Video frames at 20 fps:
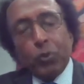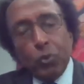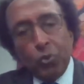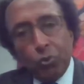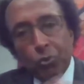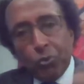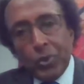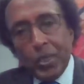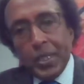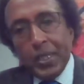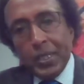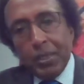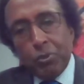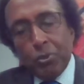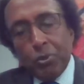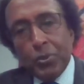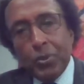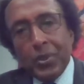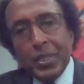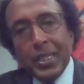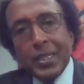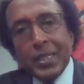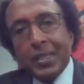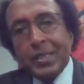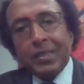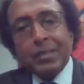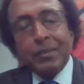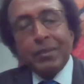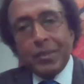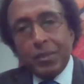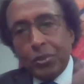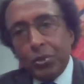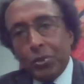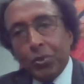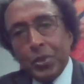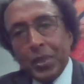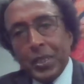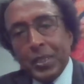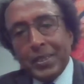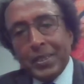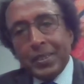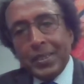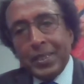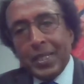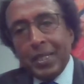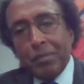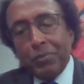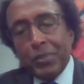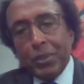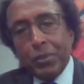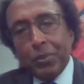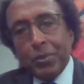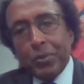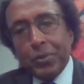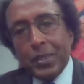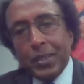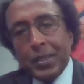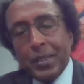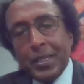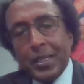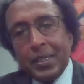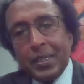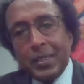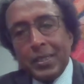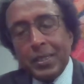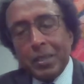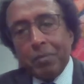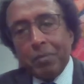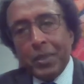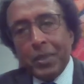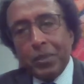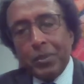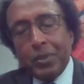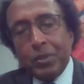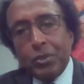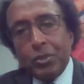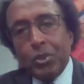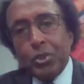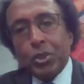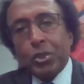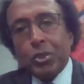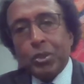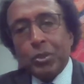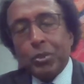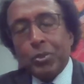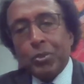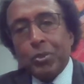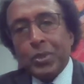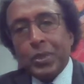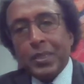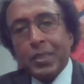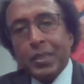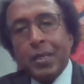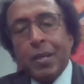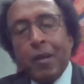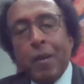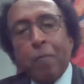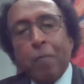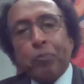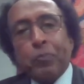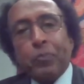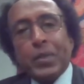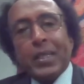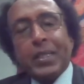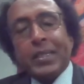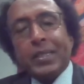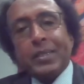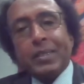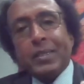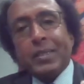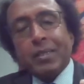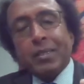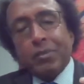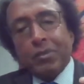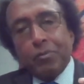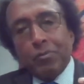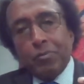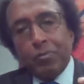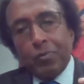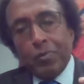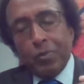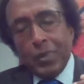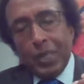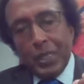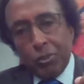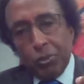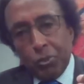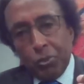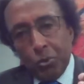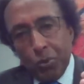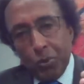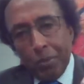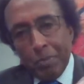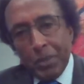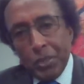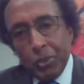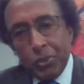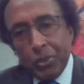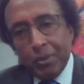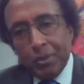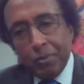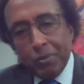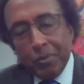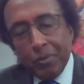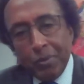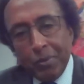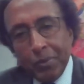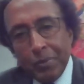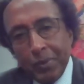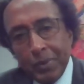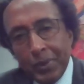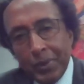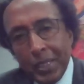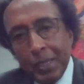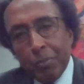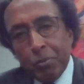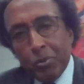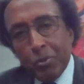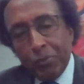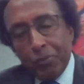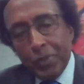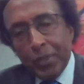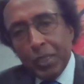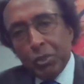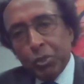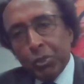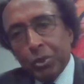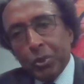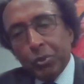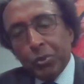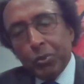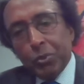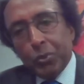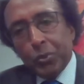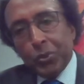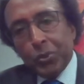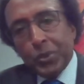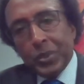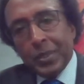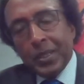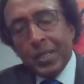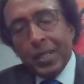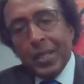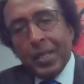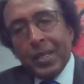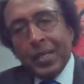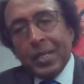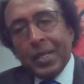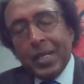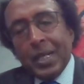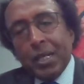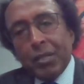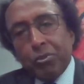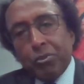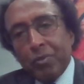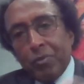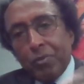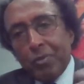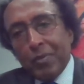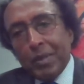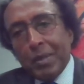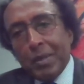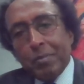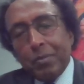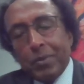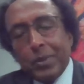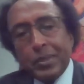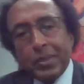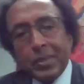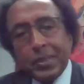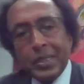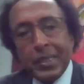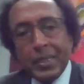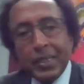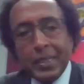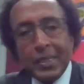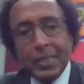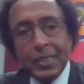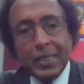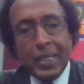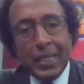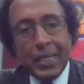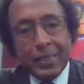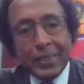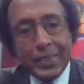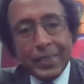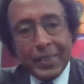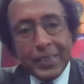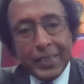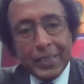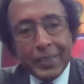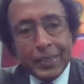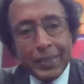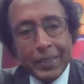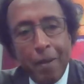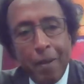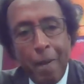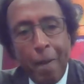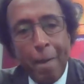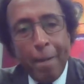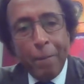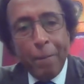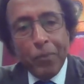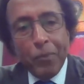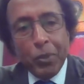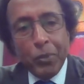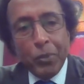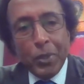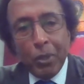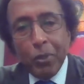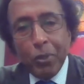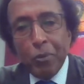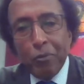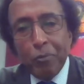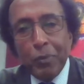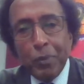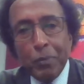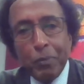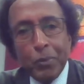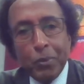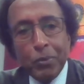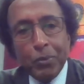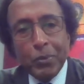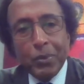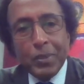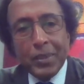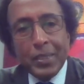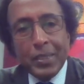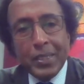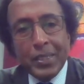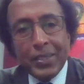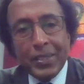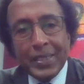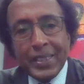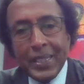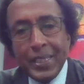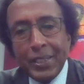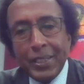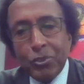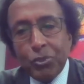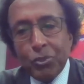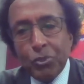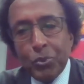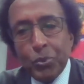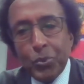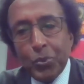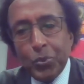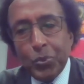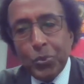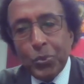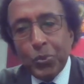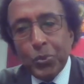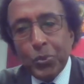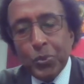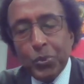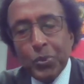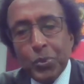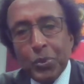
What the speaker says: Australia is looking at it. The US, they have their own other idea about the digital dollar. And I just want to mention, in terms of financial inclusion, as of November last year, there were a lot of people in the States who,